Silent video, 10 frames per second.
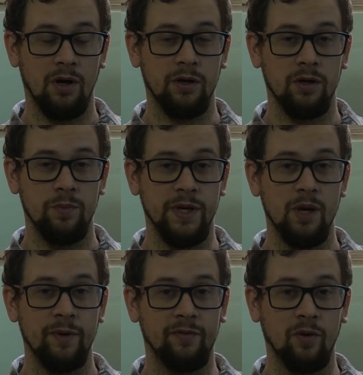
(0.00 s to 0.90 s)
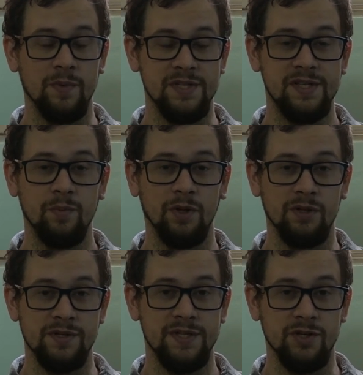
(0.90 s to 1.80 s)
are going to be coming from a
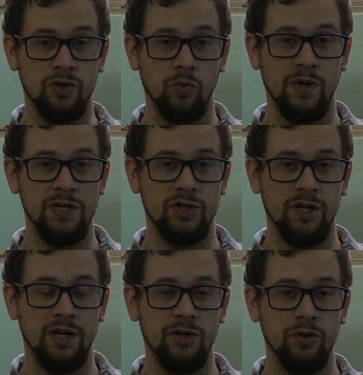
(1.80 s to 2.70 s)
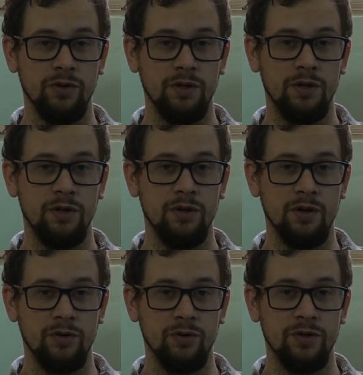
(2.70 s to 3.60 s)
similar situation, and
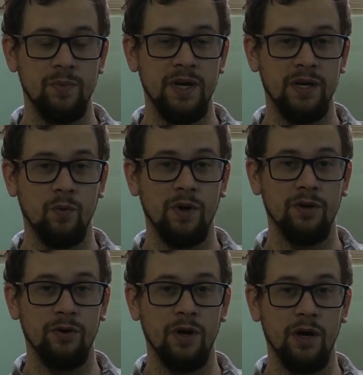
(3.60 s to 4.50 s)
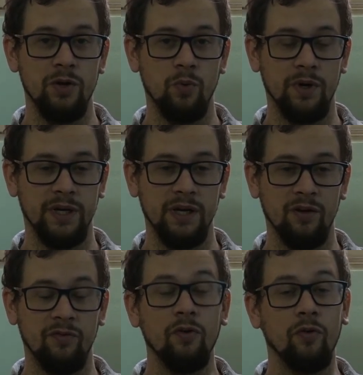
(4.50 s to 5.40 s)
you're debating whether or not you want to get
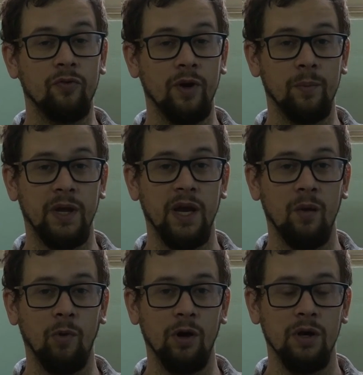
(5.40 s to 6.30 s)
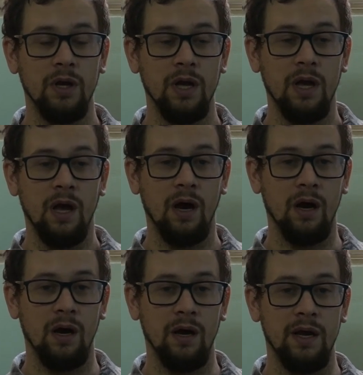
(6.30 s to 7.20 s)
a full frame camera,
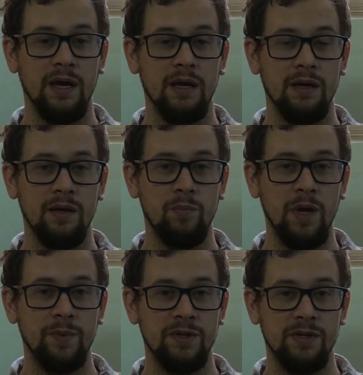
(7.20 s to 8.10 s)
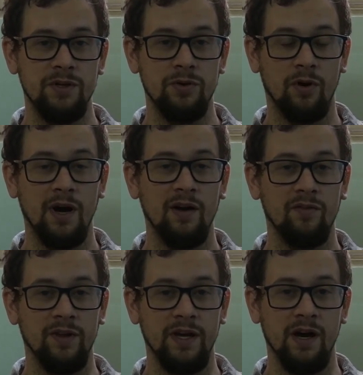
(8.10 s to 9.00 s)
and maybe you don't have
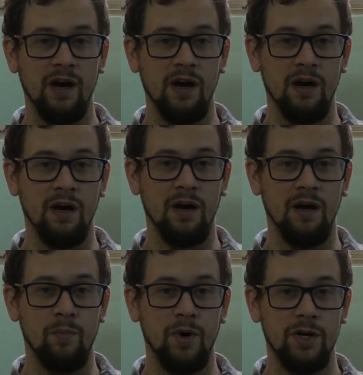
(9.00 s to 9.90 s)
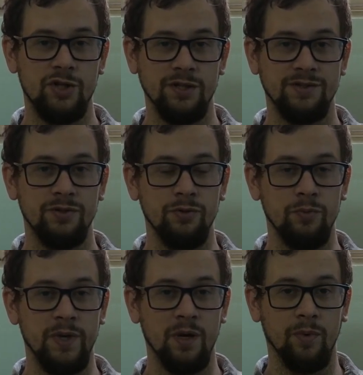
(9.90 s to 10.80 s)
the budget to
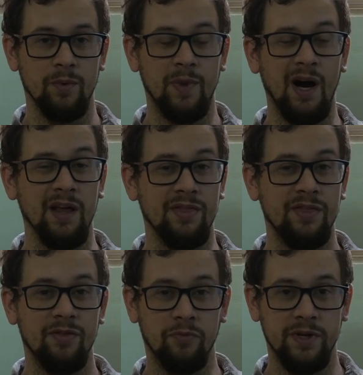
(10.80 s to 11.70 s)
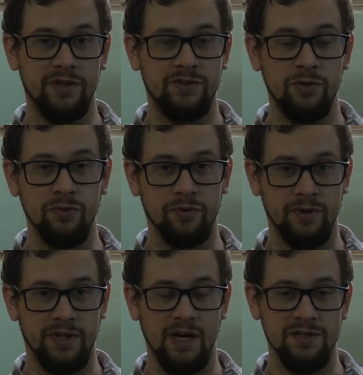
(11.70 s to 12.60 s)
be able to buy a
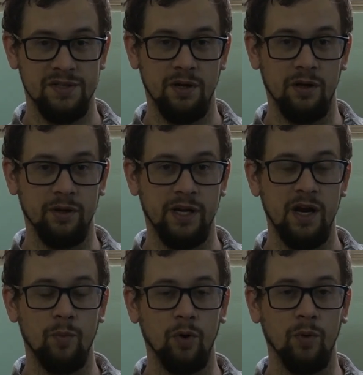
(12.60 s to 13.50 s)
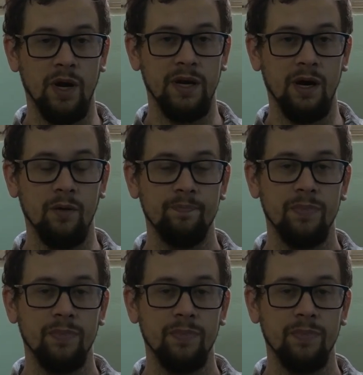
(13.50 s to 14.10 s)
$3,000 camera right now,